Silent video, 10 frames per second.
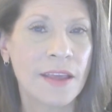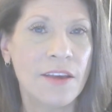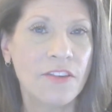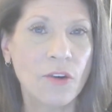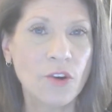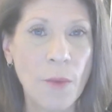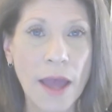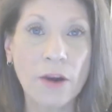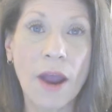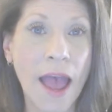So no
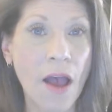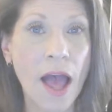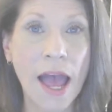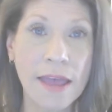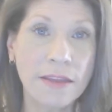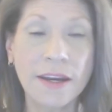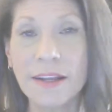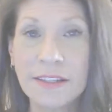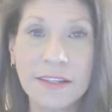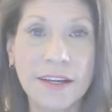matter how high the
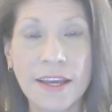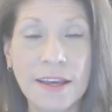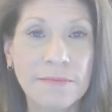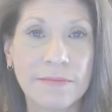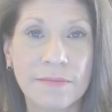density,